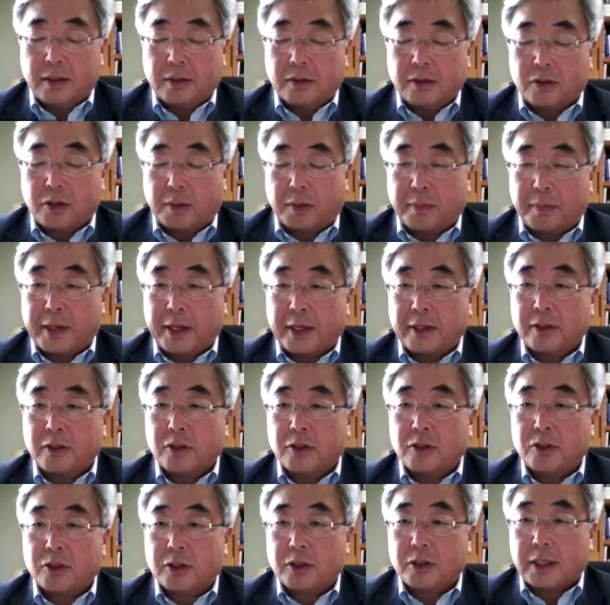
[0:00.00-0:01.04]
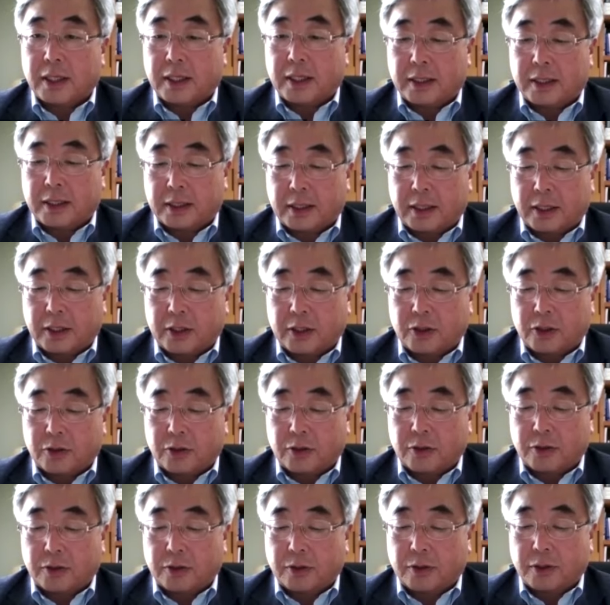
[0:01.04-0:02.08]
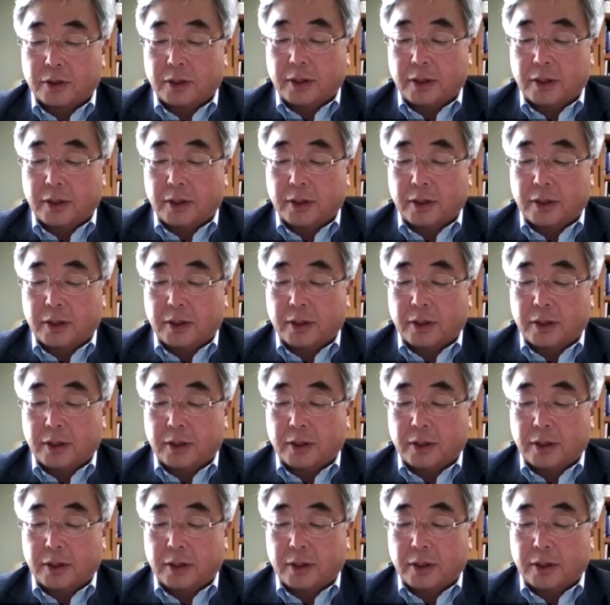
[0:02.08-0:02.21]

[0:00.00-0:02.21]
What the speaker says: tremendous dedications